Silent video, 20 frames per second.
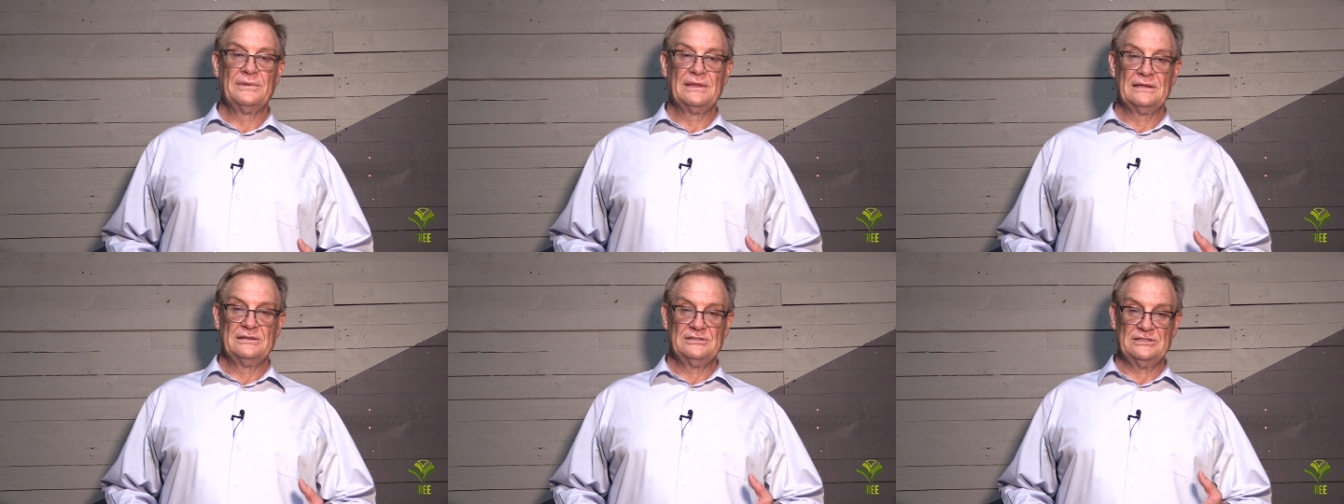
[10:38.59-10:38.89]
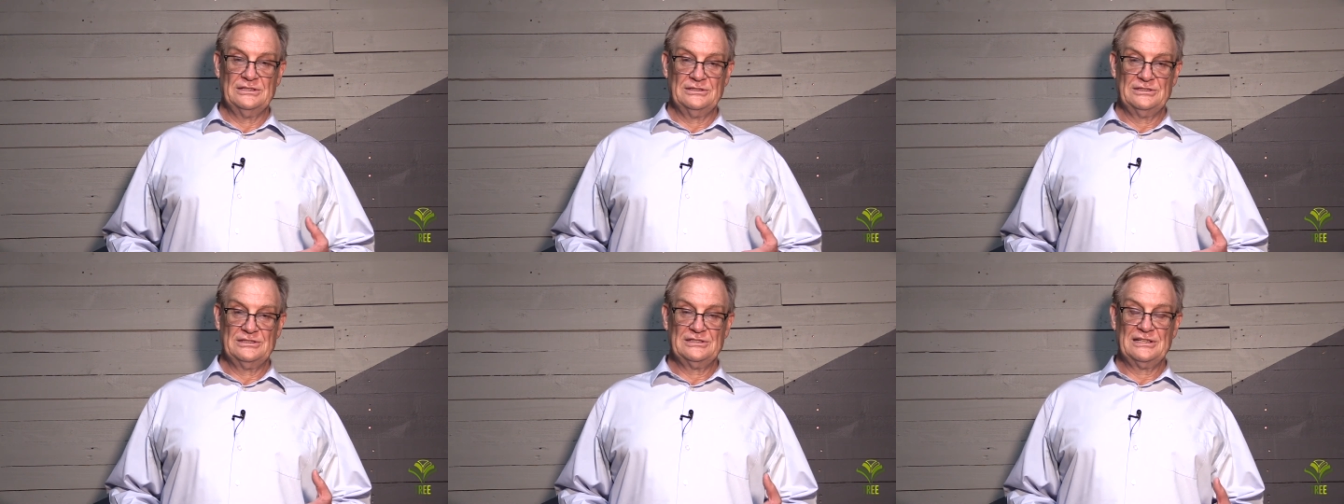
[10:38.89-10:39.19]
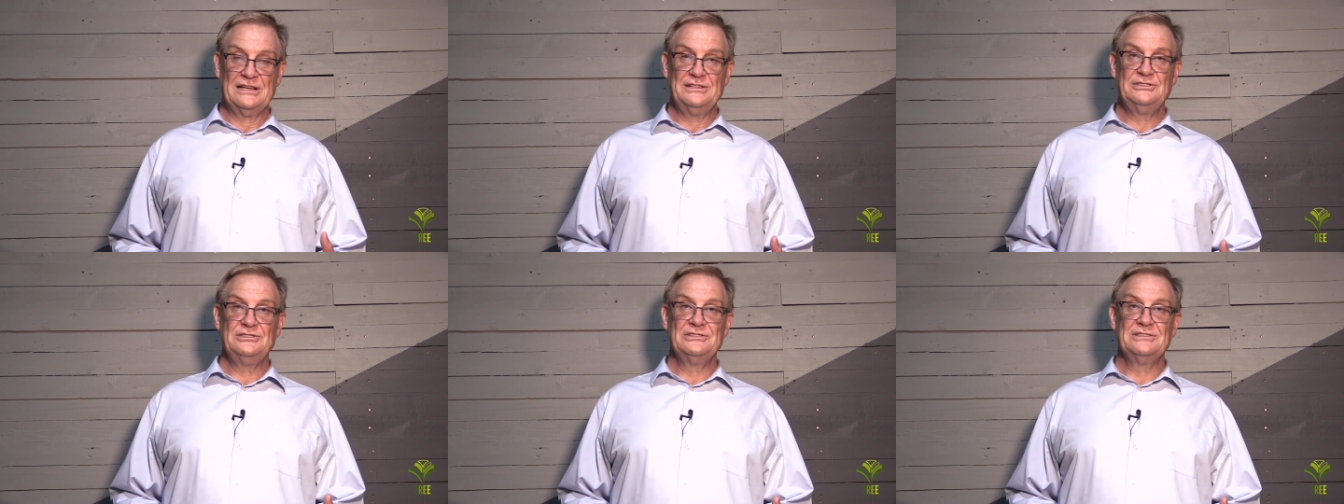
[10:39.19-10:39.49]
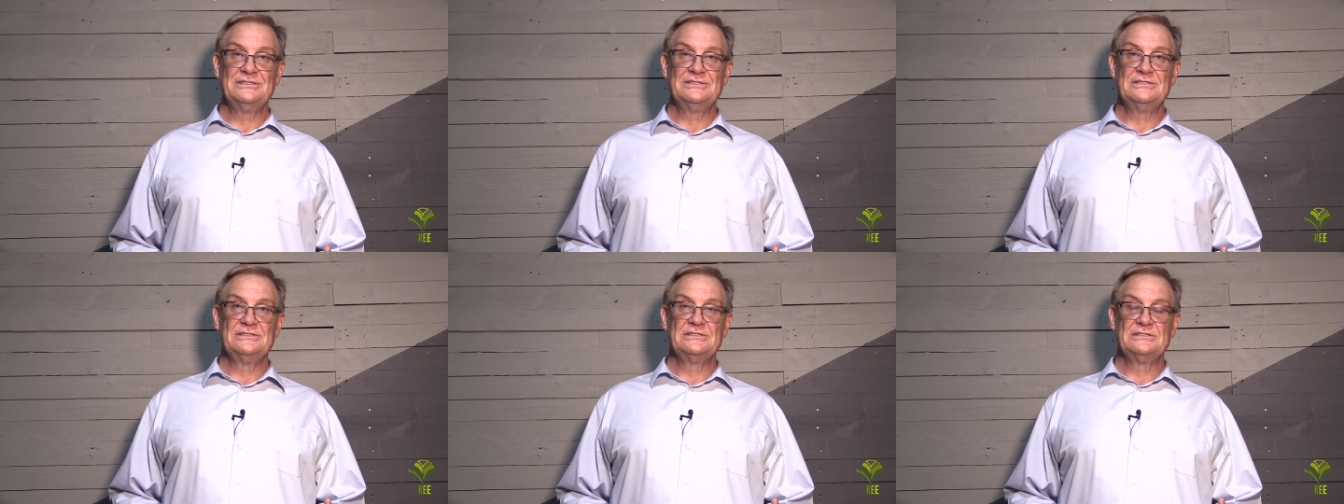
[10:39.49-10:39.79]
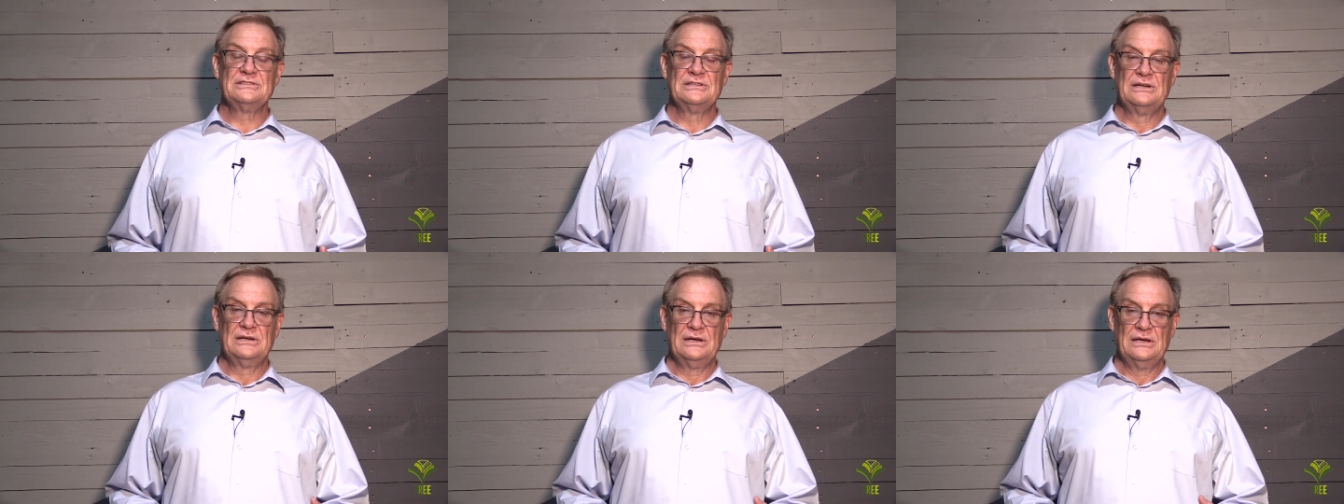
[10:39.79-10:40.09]

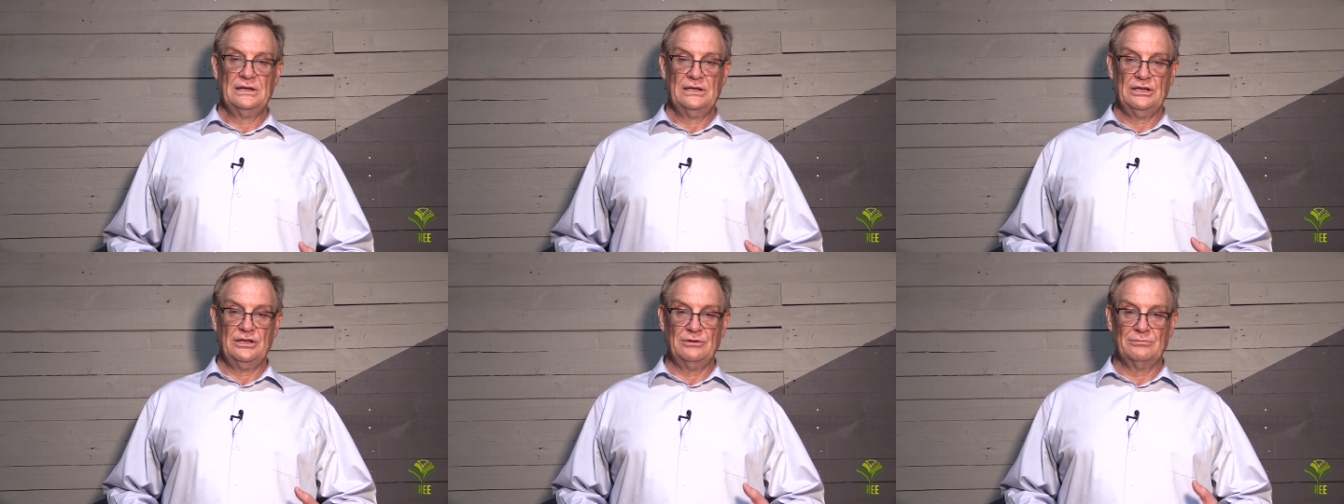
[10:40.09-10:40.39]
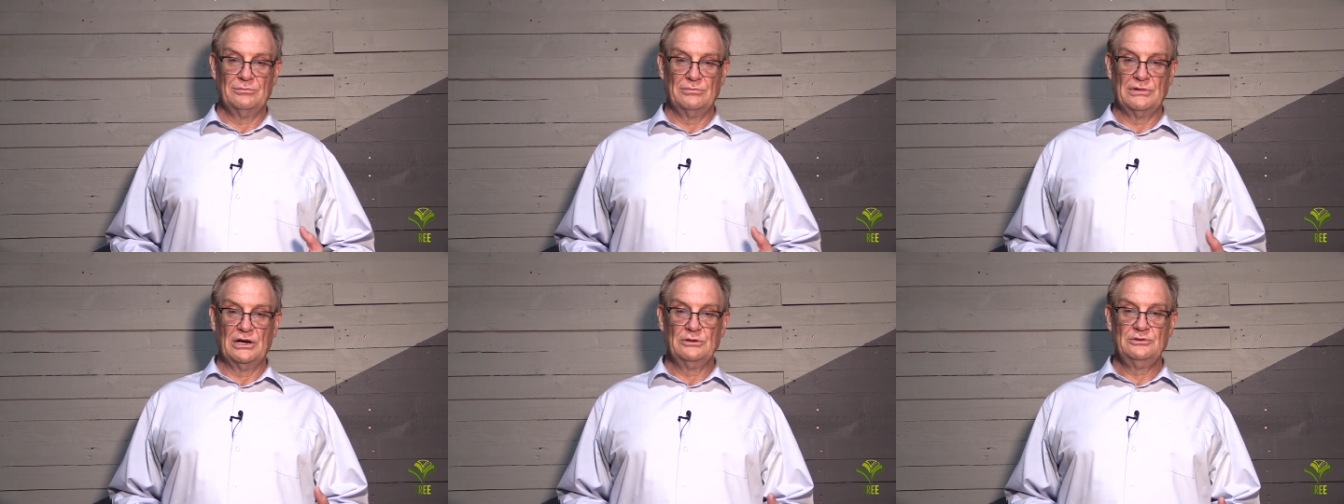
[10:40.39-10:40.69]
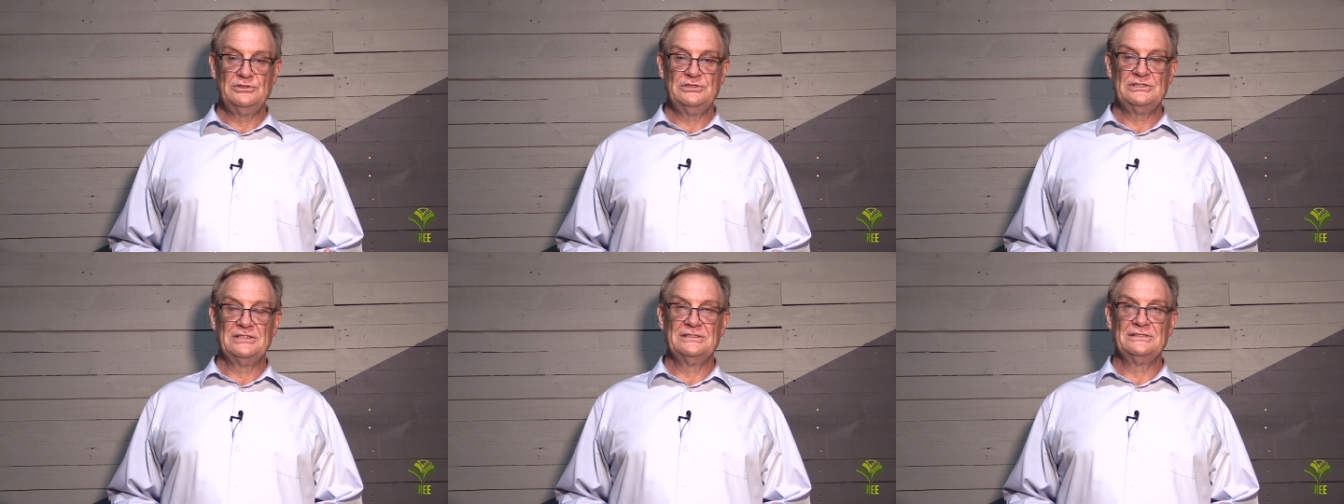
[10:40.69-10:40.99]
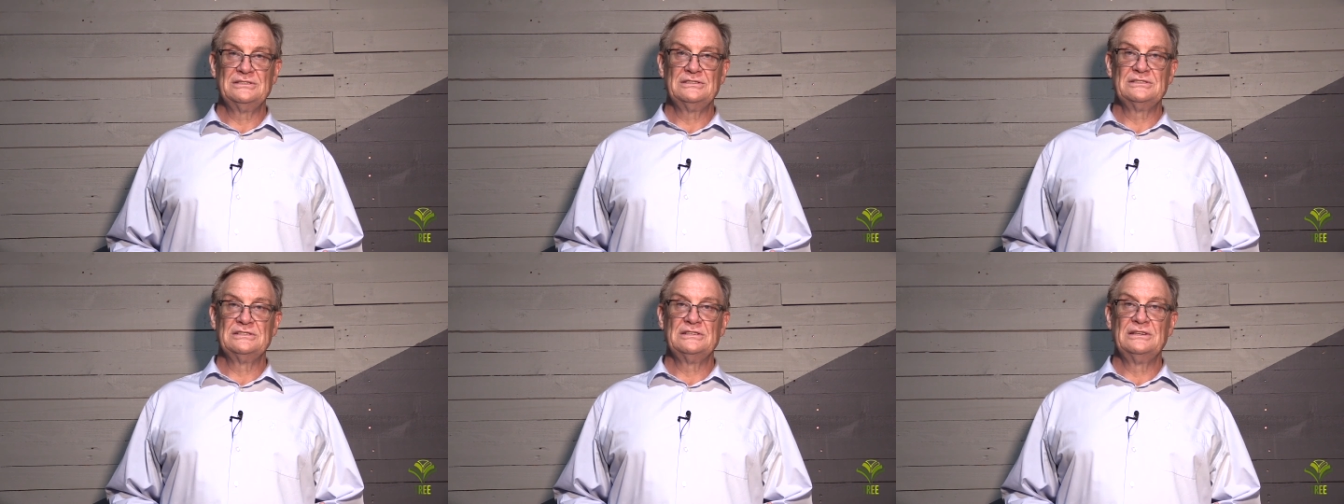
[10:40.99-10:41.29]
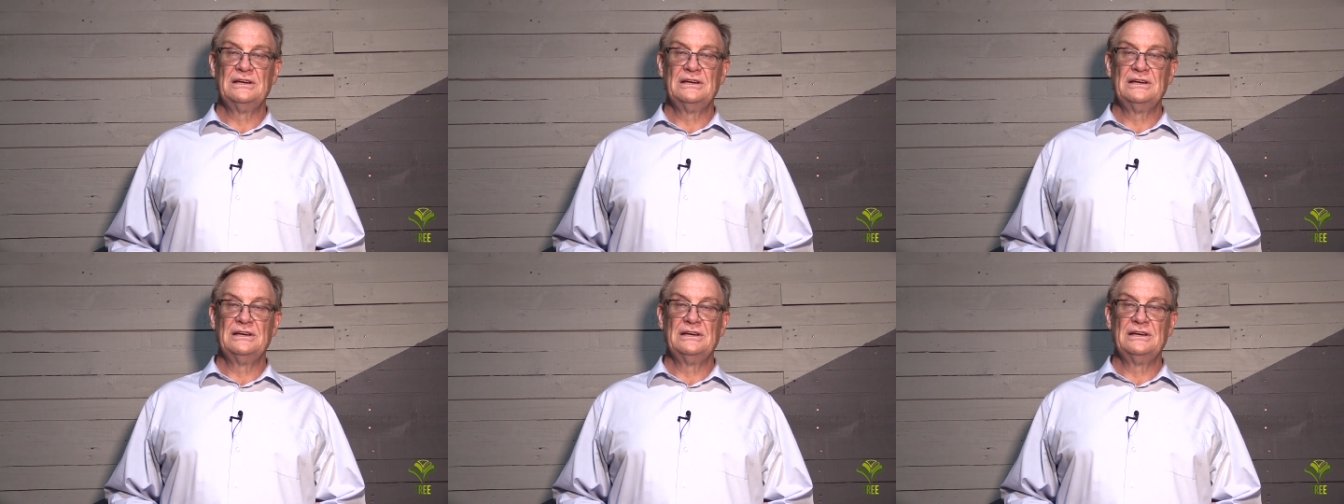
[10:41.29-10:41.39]
sensations, emotions,